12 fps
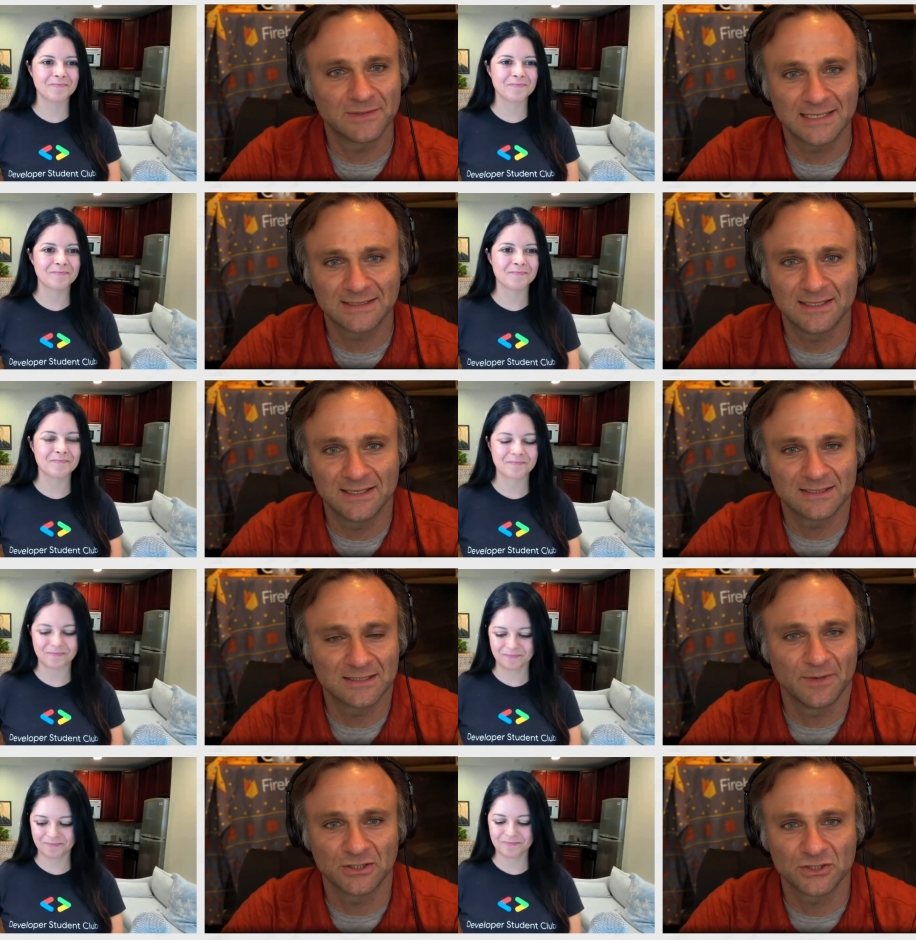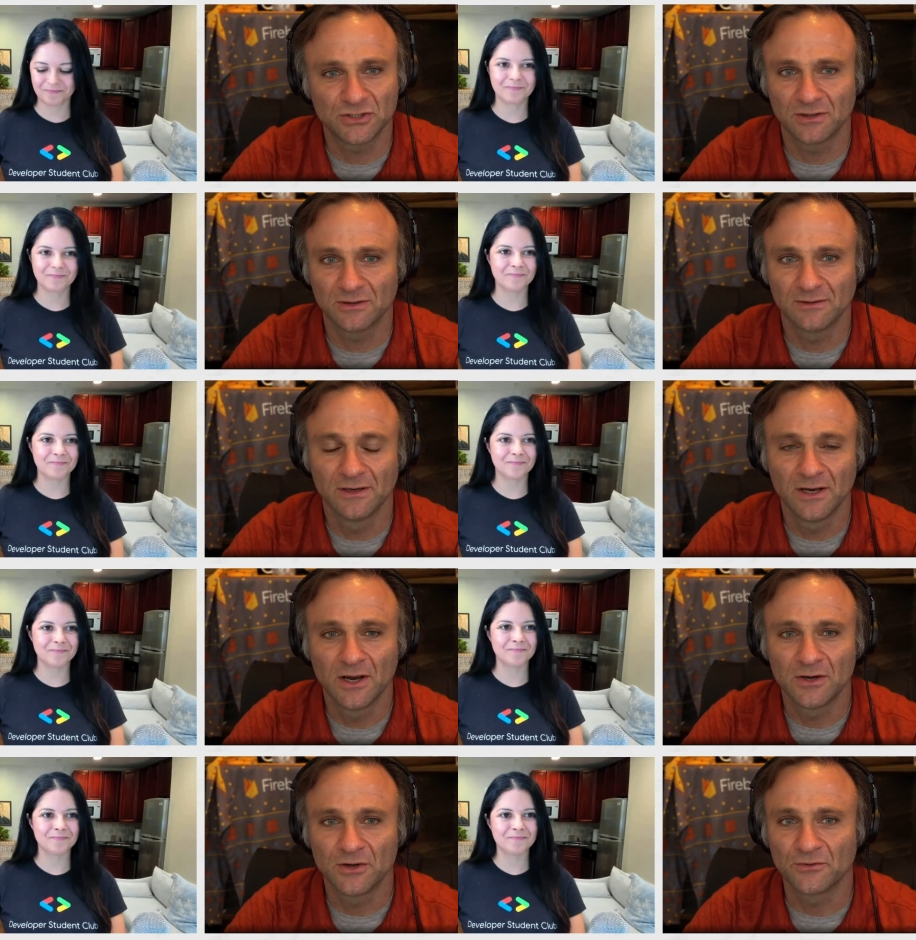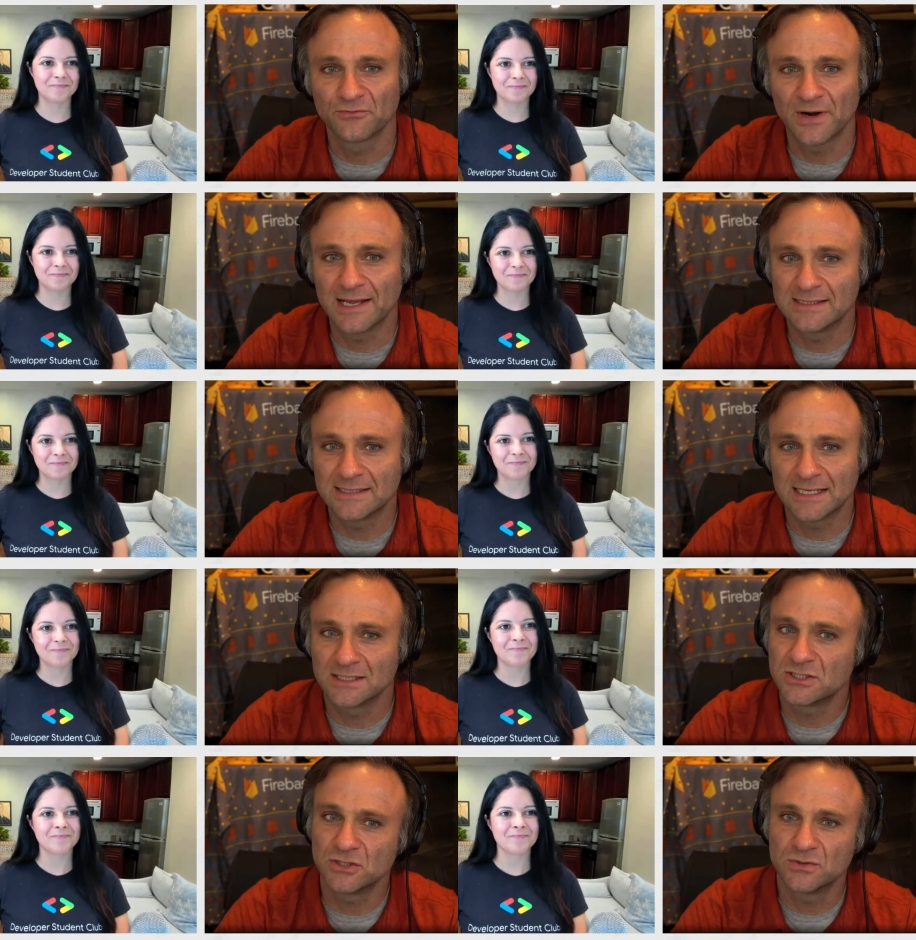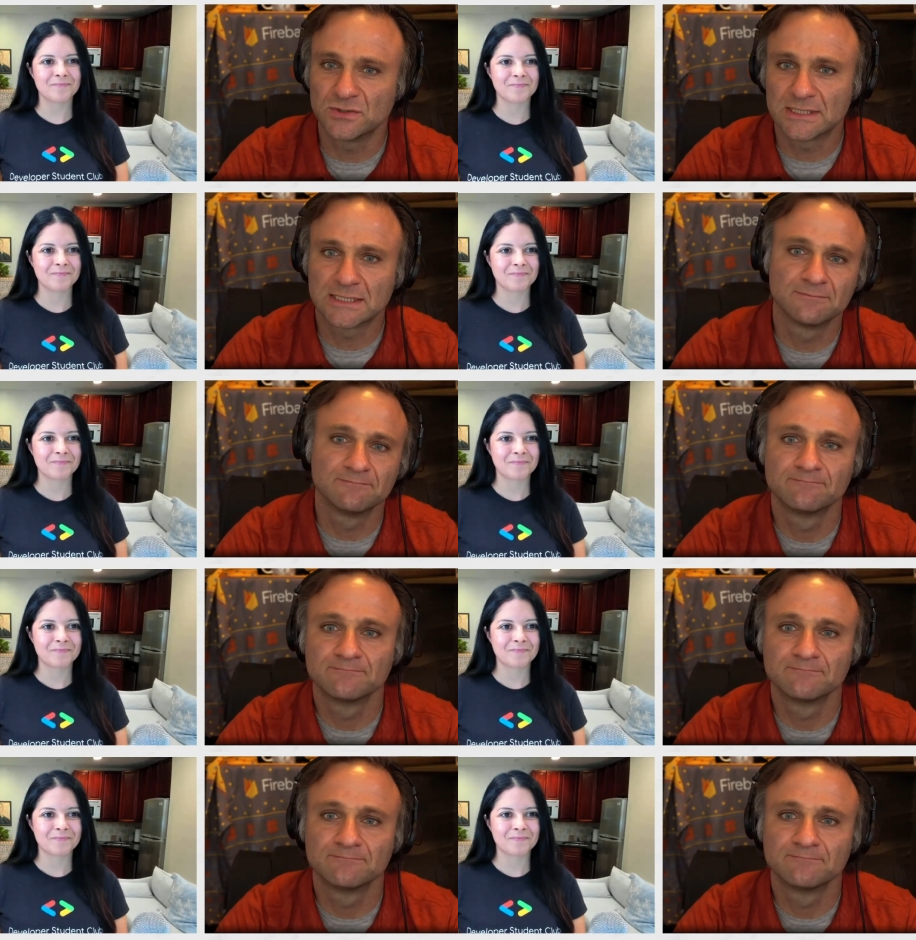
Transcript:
Speaker 1: tested this amongst your your friends and students?